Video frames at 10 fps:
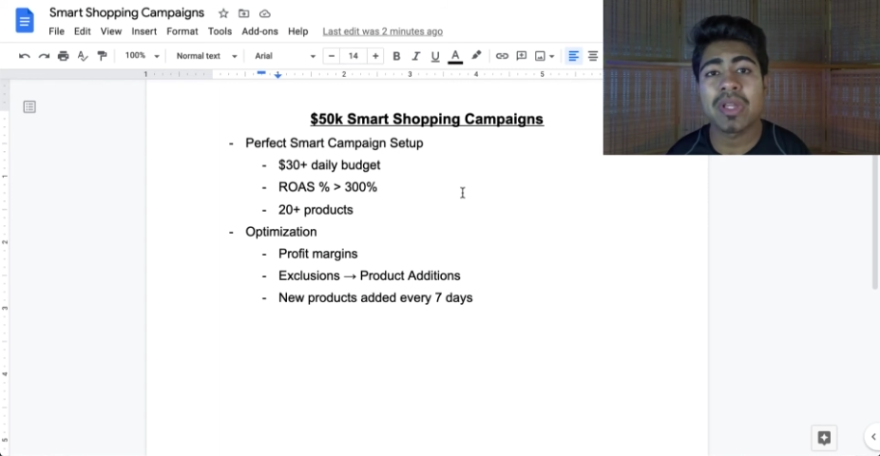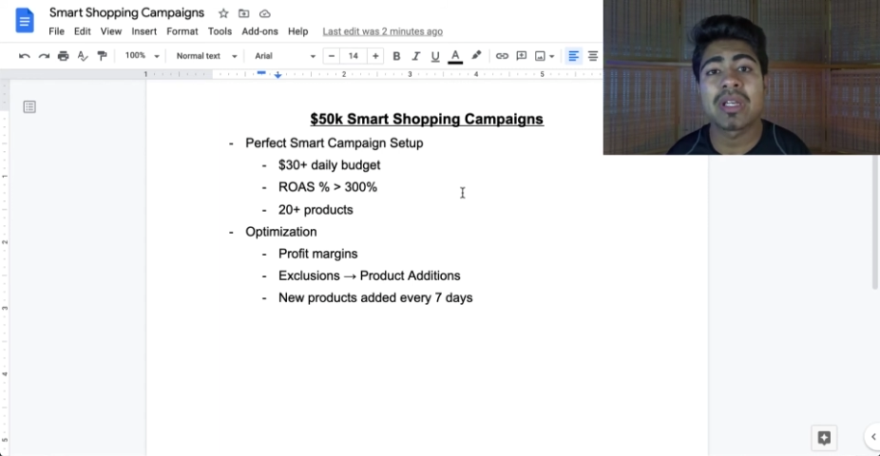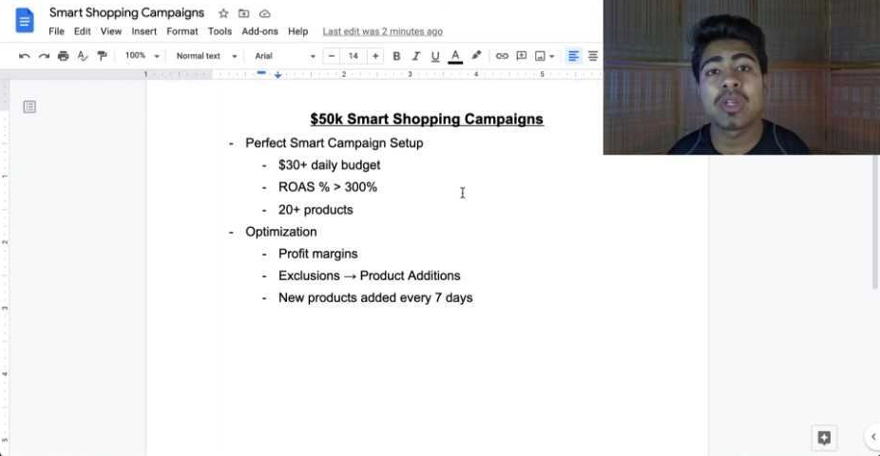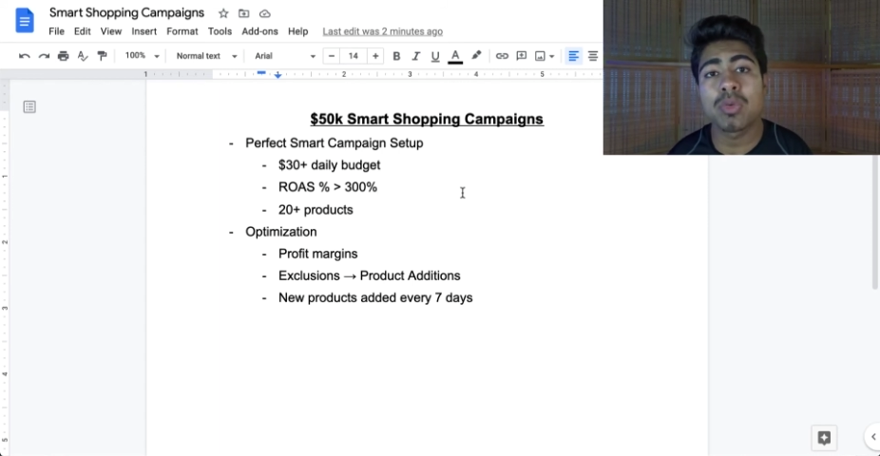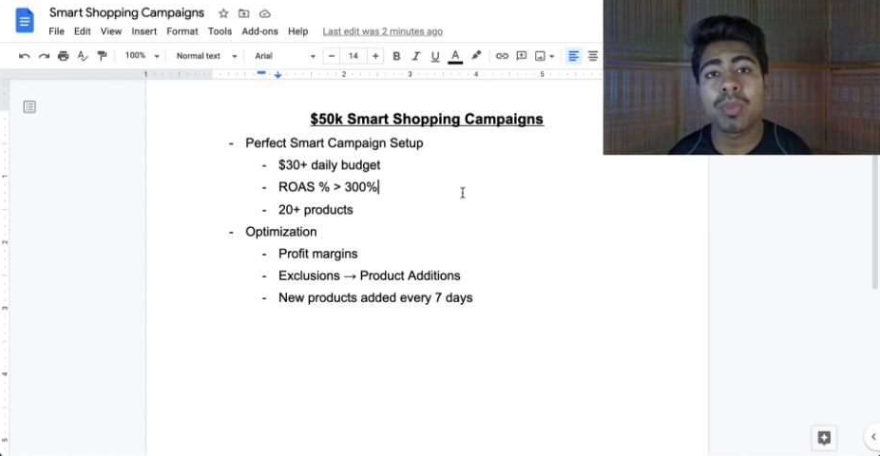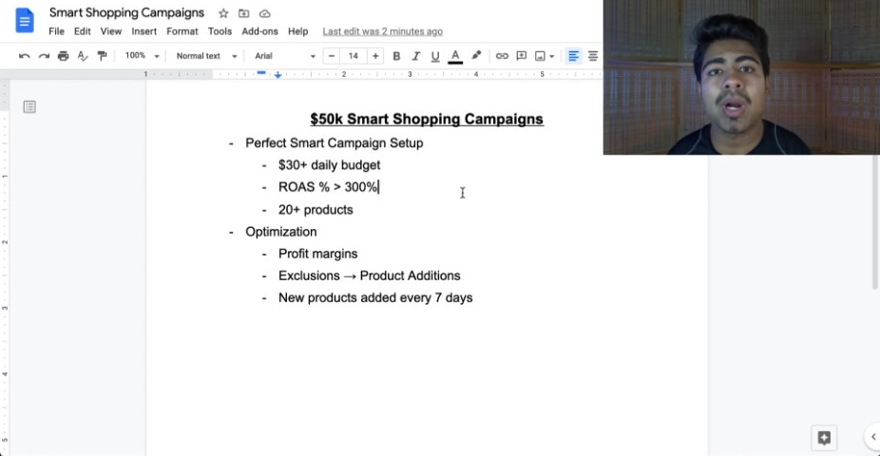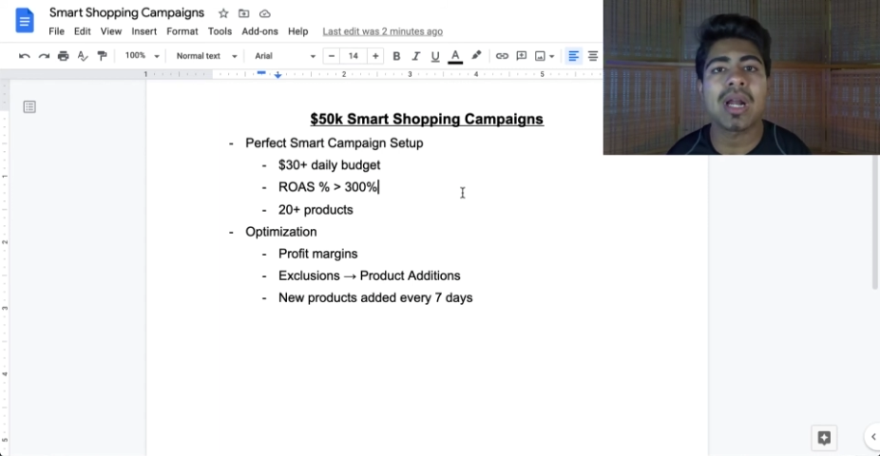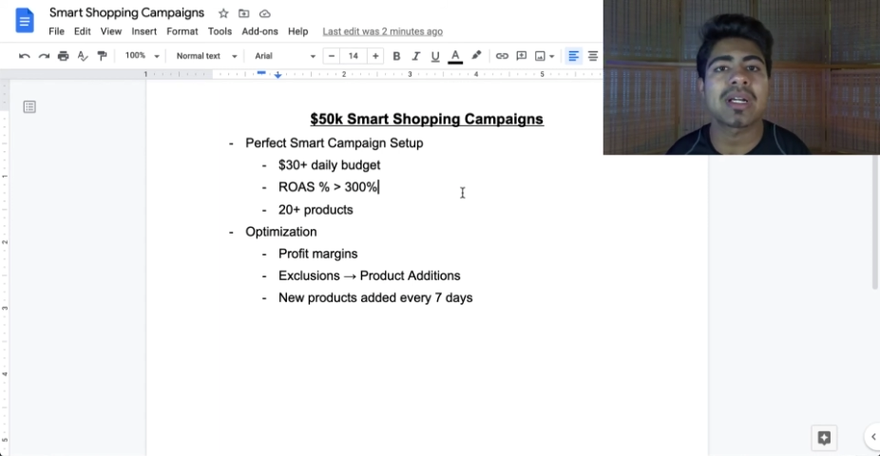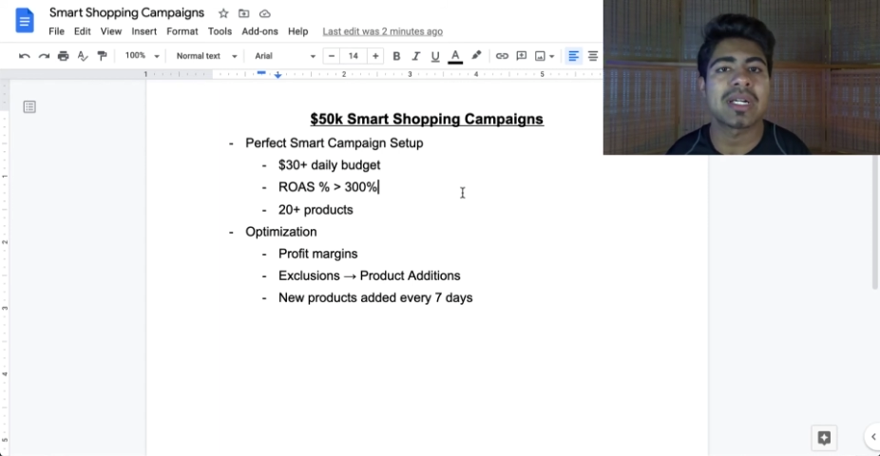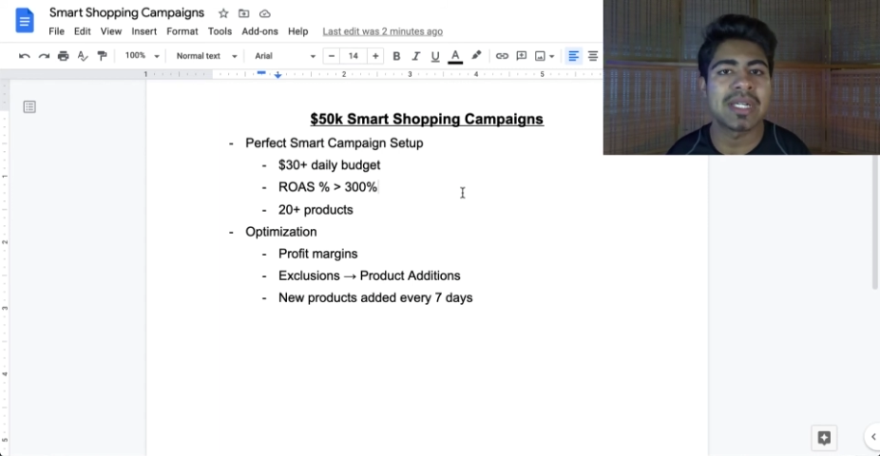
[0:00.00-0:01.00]
a new
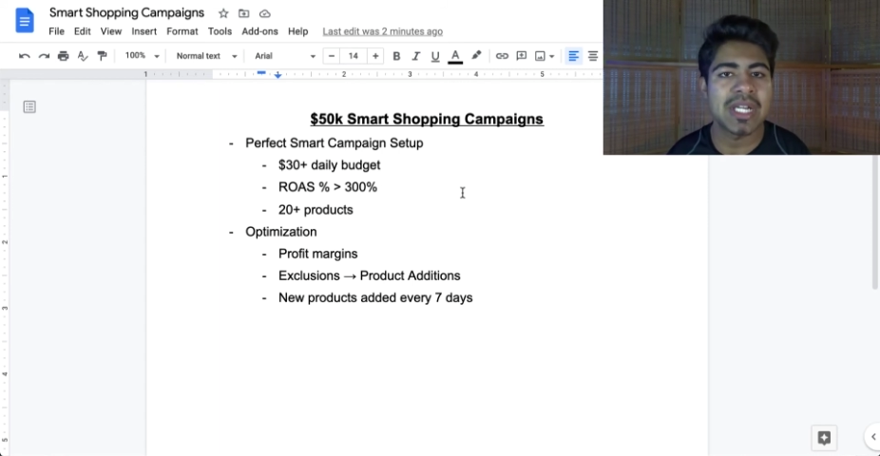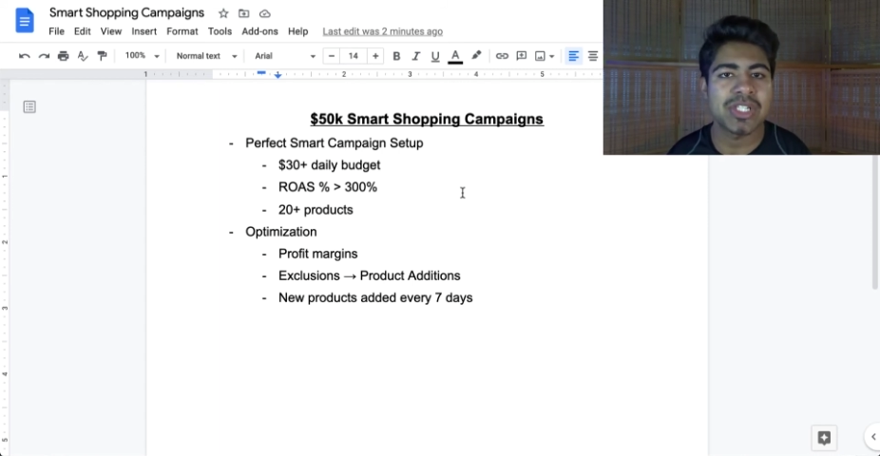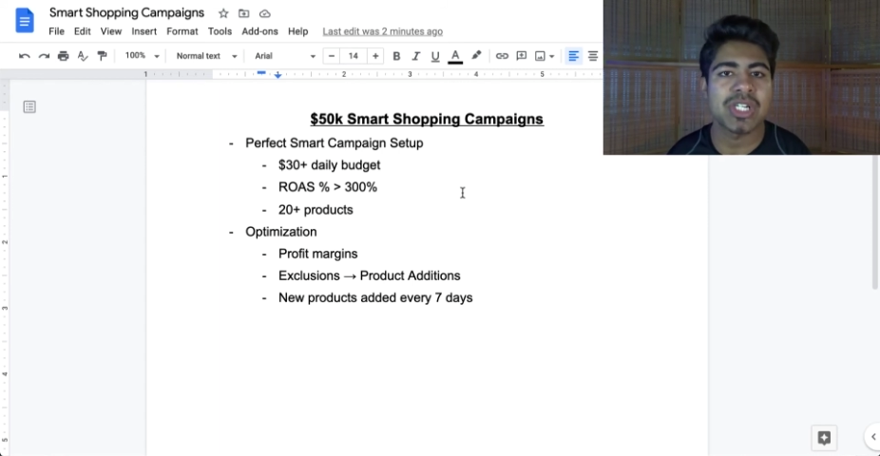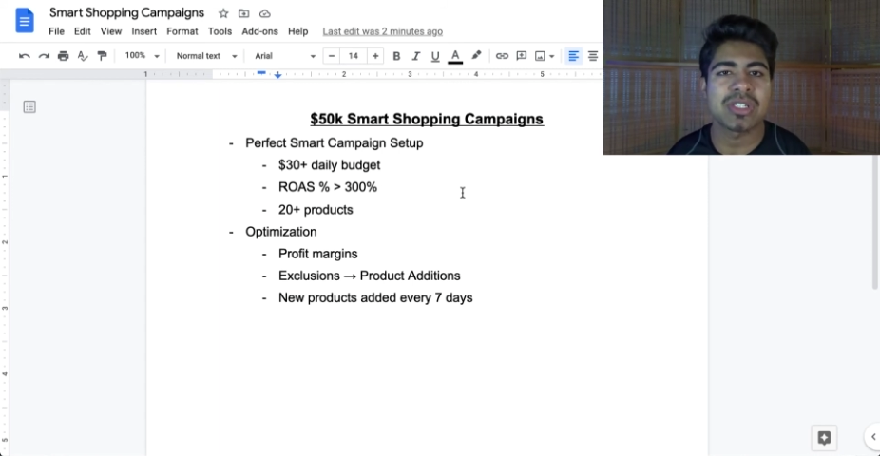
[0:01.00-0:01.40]
product addition.